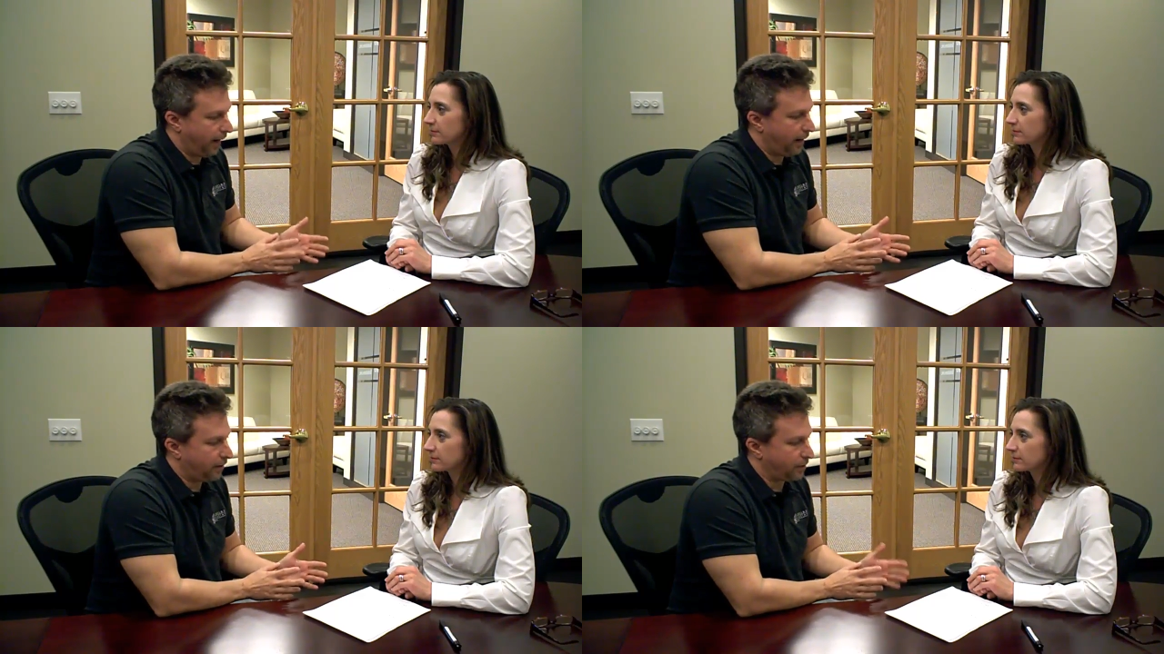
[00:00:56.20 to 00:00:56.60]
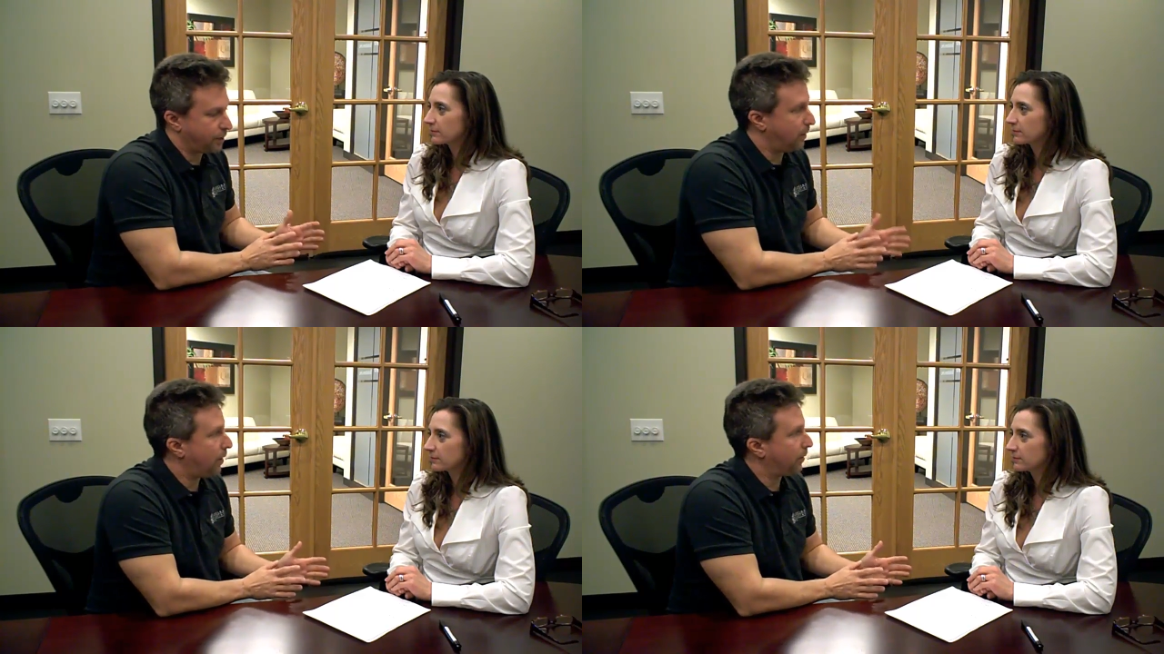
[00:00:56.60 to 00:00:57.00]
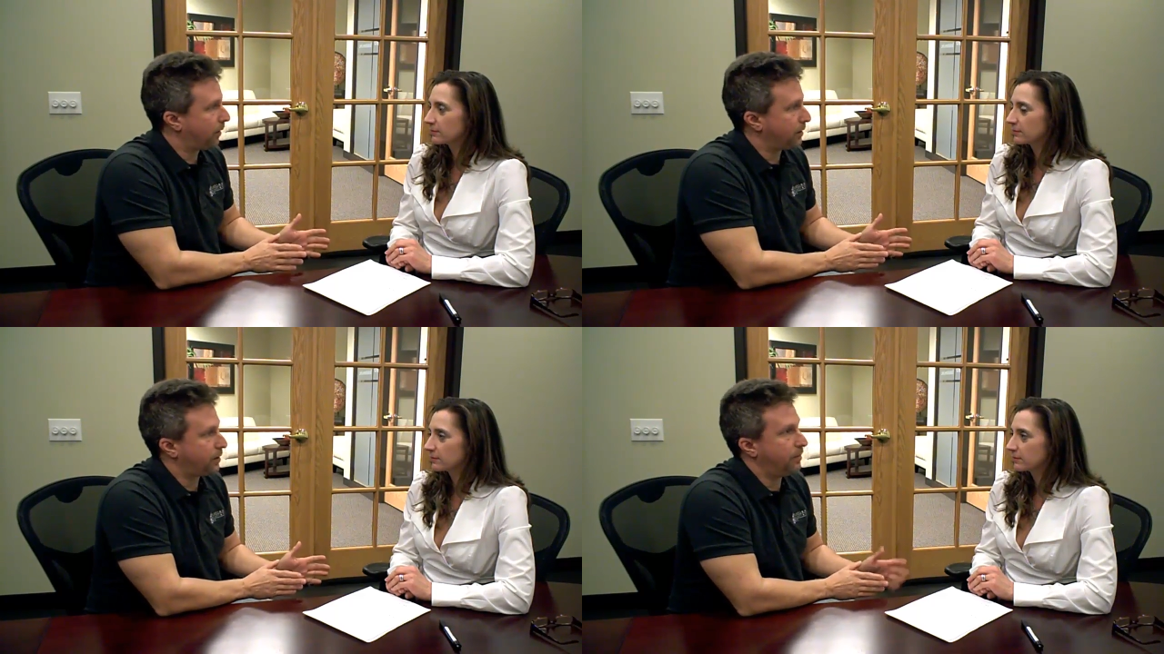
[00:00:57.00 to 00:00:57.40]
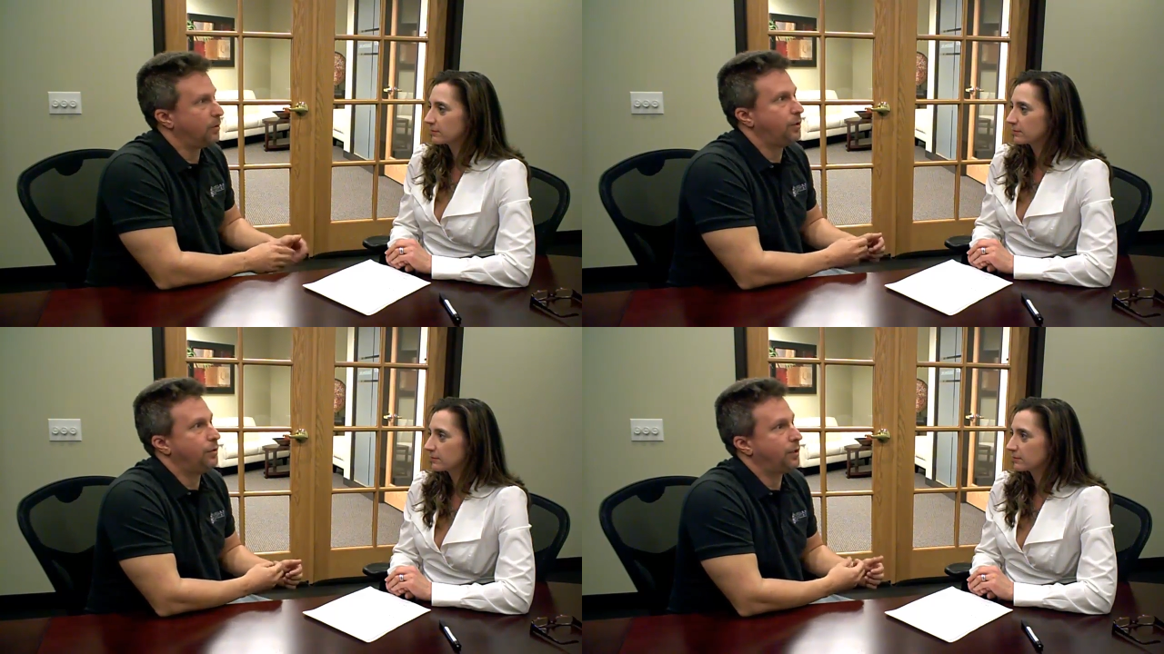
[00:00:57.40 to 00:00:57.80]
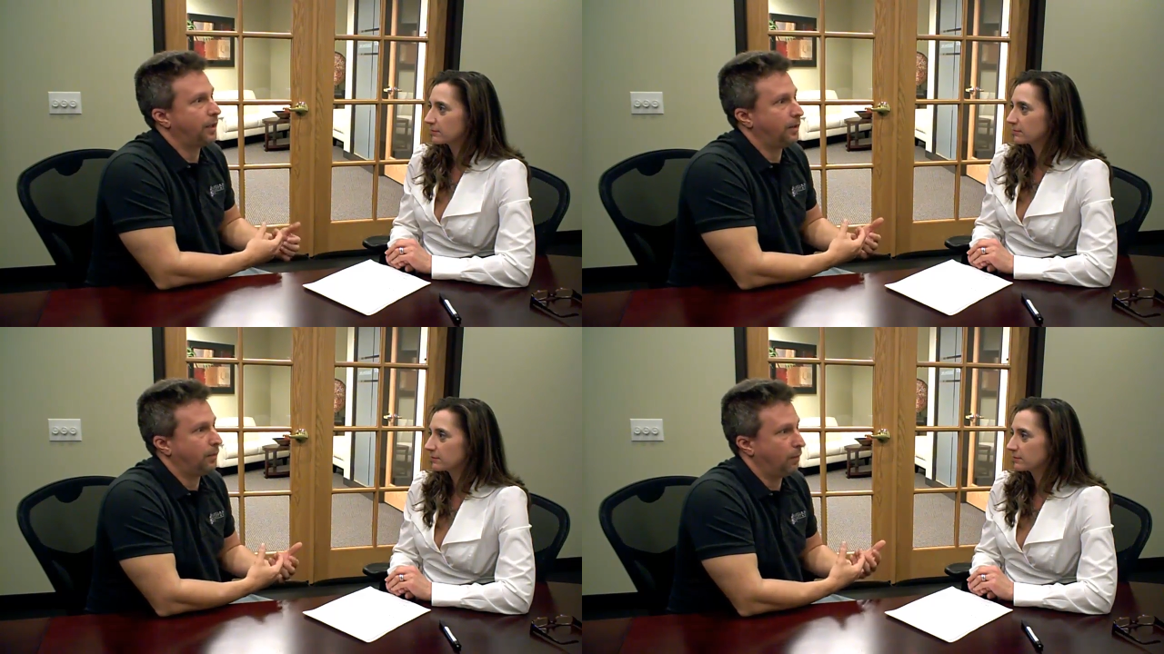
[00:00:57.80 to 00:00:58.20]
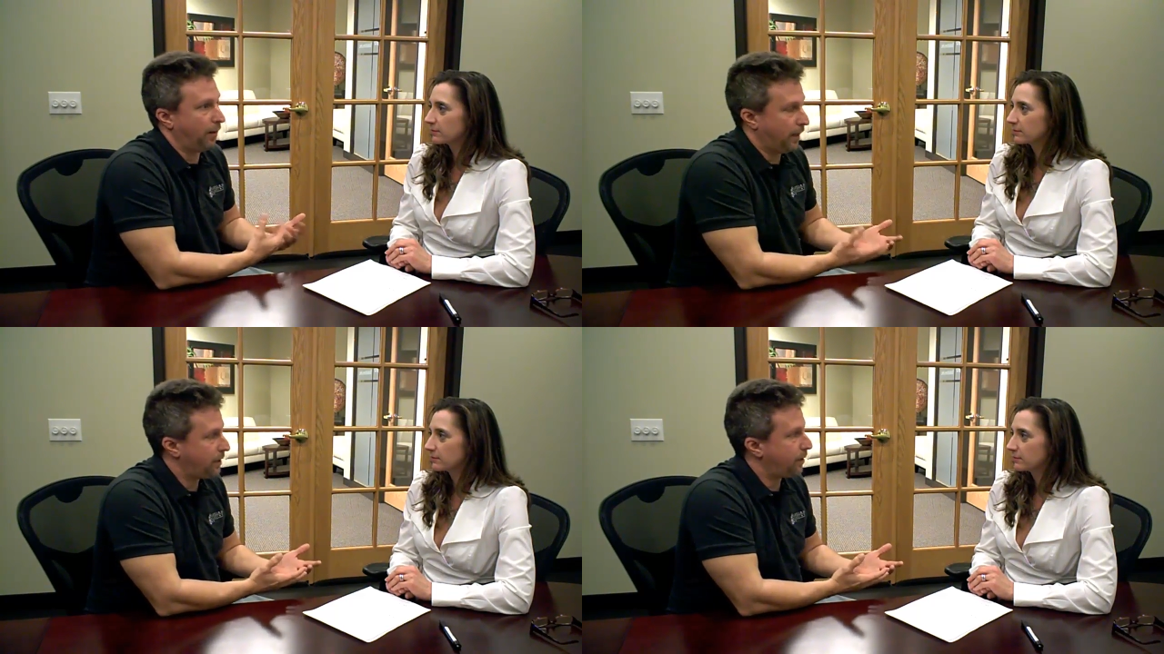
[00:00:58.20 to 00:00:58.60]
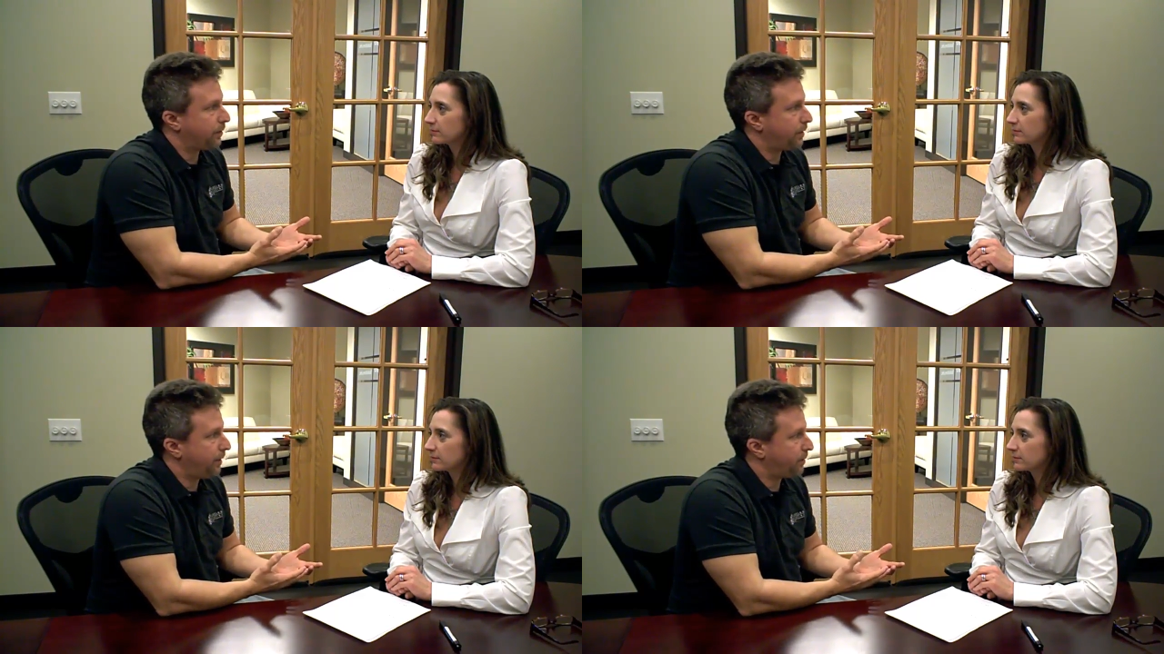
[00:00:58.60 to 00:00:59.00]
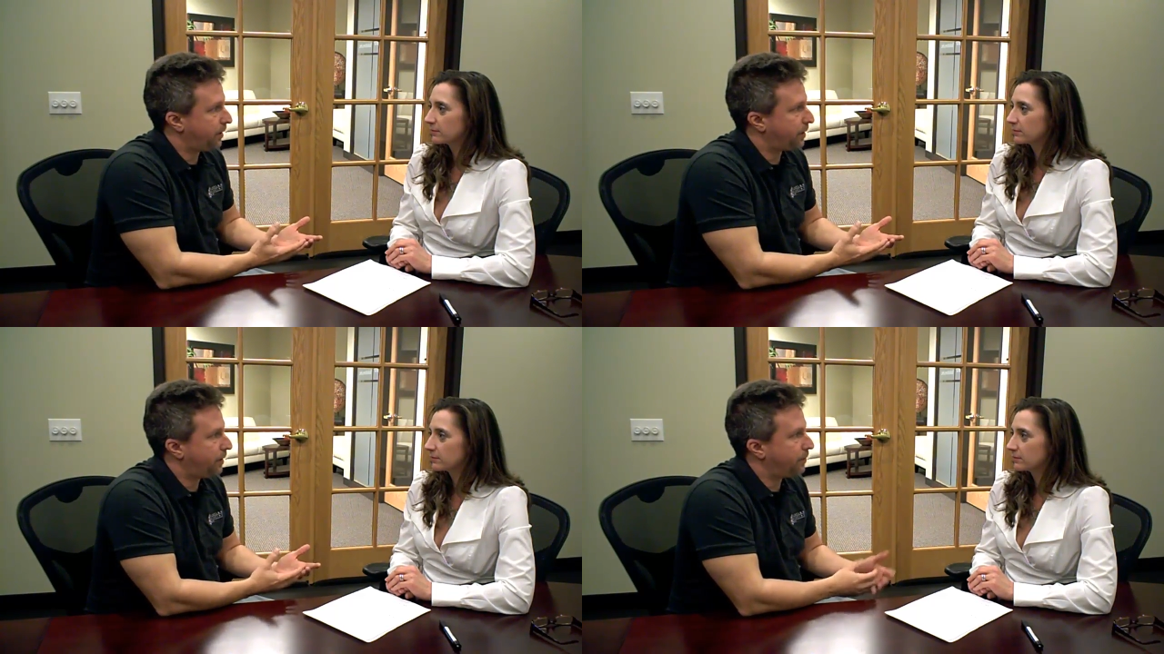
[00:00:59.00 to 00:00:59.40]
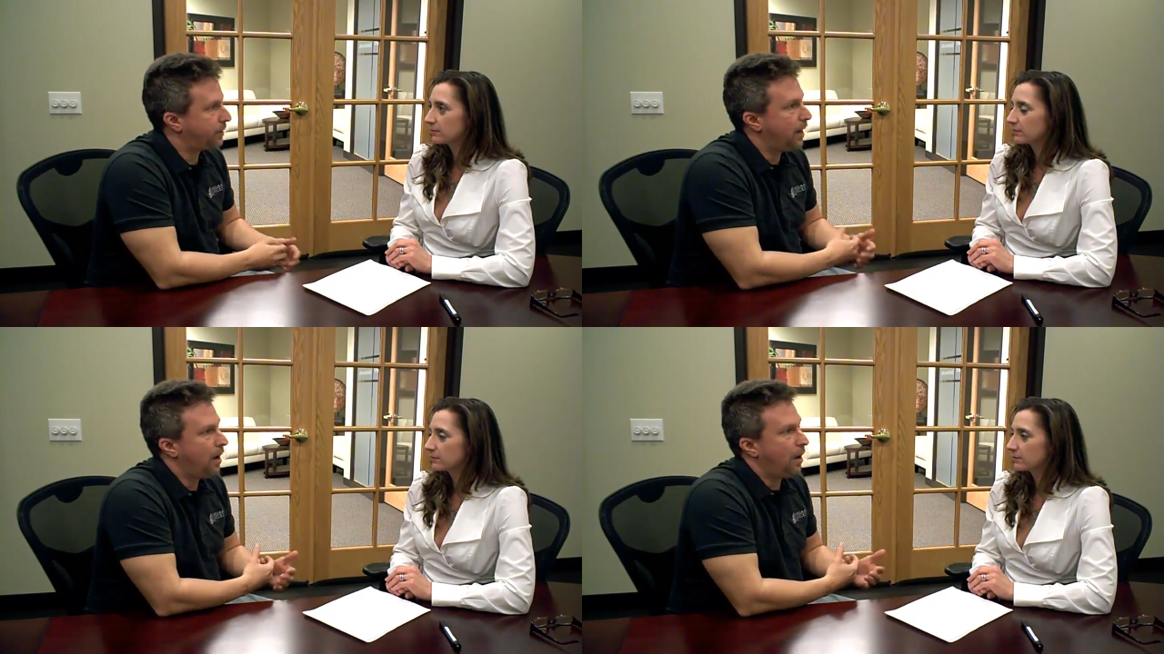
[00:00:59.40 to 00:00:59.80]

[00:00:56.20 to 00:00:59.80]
Speaker 1: to handle smaller customers using relational type systems,